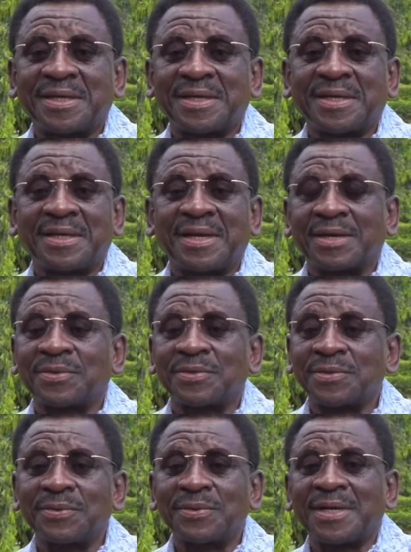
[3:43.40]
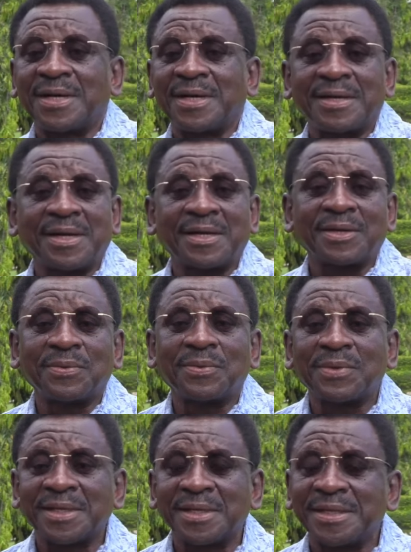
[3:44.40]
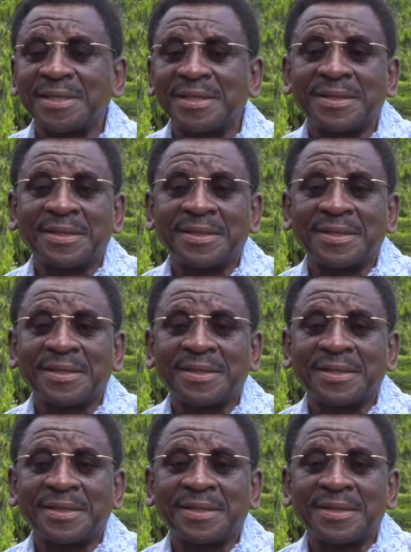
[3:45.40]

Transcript: uh, like Odunga, like Ngugi,